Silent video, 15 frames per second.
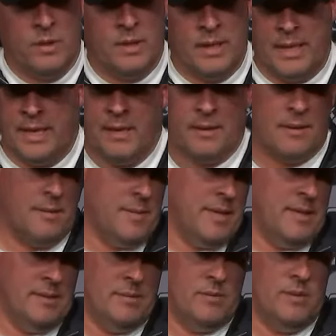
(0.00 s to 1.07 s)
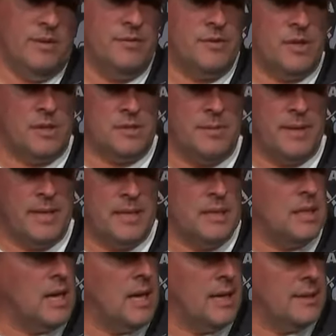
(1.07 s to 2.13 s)
Yeah, I mean, we've talked about it a
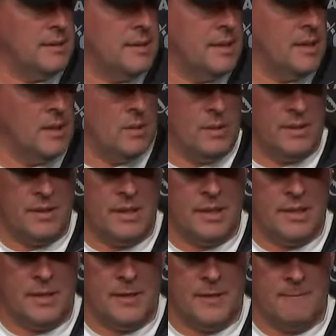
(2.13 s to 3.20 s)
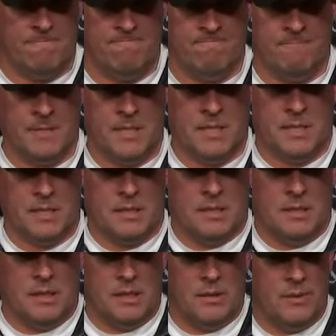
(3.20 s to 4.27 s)
lot. You know, I think,
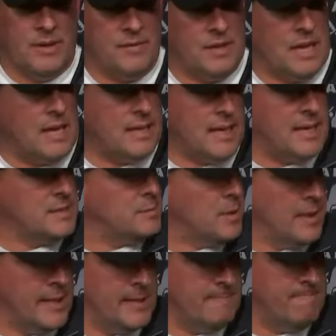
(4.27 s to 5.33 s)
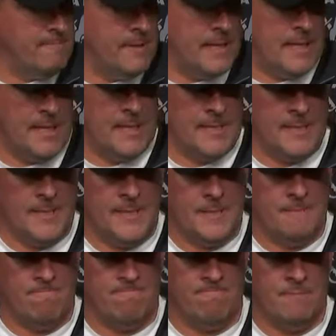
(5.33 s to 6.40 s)
you know, we have a lot of guys playing, and,
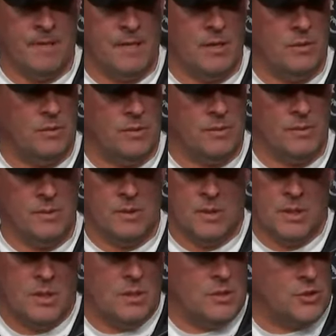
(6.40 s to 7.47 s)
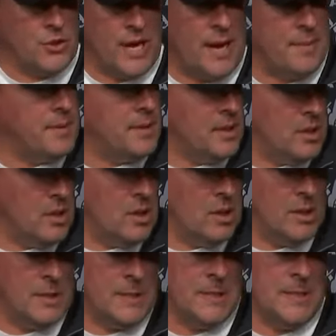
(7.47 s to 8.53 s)
you know, we're scrapping and
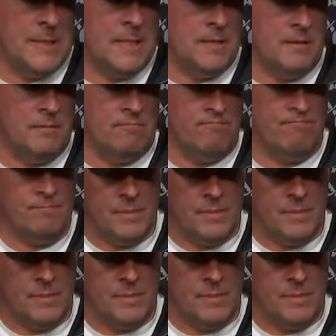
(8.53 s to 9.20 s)
clawing.